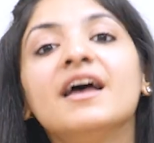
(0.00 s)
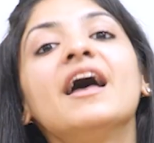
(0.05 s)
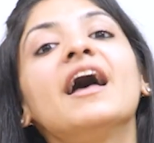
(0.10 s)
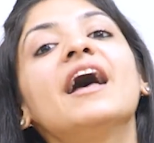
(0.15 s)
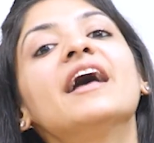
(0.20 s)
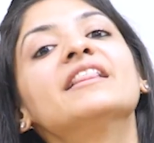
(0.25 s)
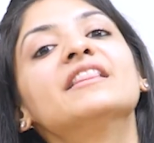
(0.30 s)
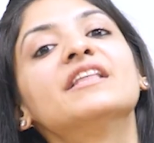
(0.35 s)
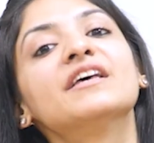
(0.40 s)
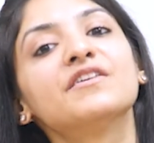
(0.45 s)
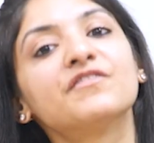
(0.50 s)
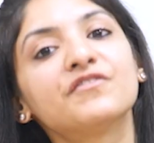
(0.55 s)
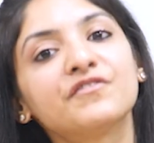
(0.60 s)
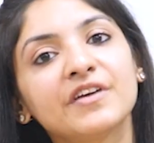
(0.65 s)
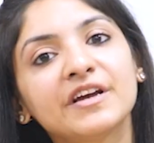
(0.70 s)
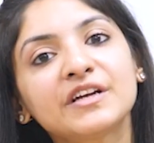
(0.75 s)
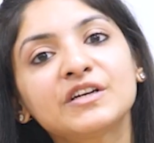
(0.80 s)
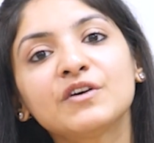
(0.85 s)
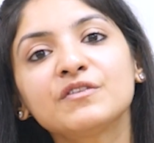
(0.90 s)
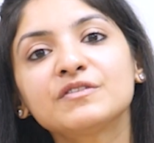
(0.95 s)
and the
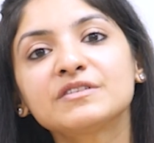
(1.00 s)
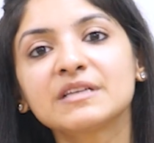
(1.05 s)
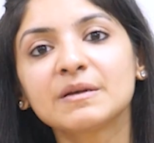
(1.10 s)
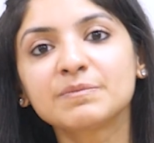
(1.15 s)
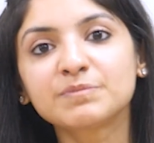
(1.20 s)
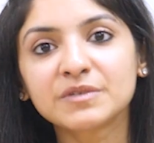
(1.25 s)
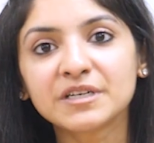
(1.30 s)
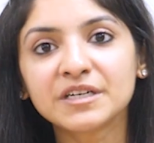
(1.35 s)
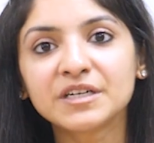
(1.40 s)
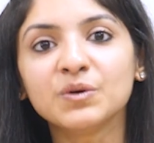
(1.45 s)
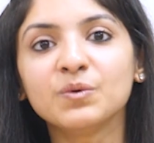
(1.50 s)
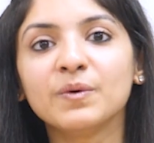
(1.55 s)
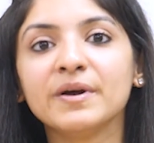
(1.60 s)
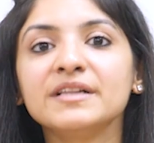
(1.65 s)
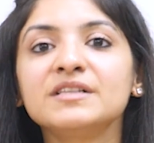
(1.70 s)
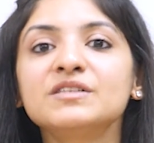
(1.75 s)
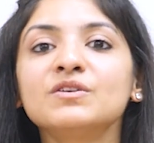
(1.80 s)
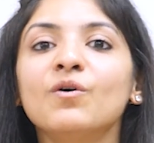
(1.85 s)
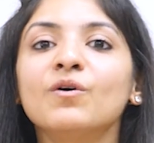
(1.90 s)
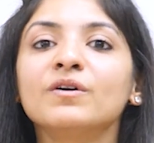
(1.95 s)
effect of
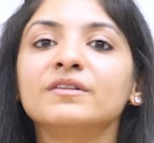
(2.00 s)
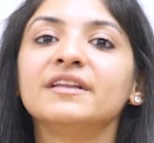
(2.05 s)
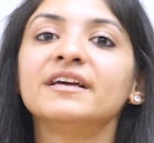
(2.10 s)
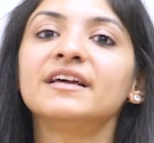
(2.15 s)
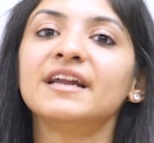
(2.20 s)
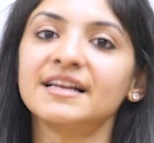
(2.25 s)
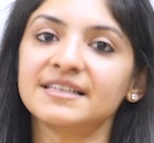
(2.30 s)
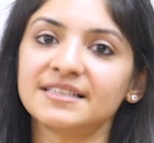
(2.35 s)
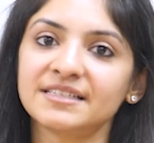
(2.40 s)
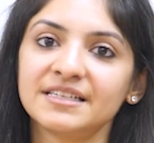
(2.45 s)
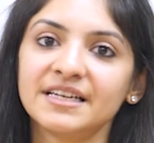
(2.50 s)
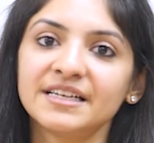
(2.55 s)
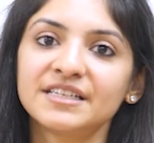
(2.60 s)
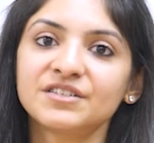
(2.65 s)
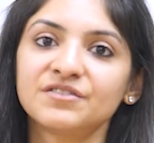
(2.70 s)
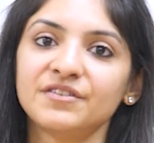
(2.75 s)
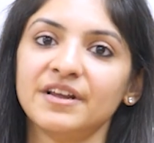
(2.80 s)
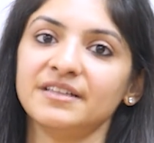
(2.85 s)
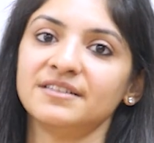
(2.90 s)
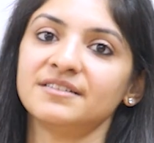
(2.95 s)
substituents on their acidic
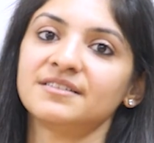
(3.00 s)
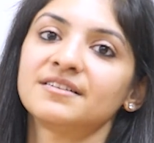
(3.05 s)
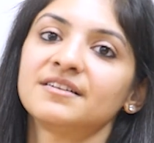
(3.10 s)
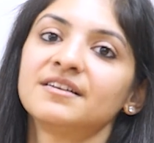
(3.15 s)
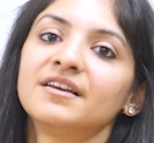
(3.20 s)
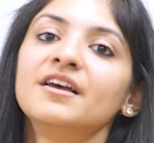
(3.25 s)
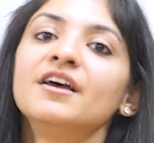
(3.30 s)
strengths.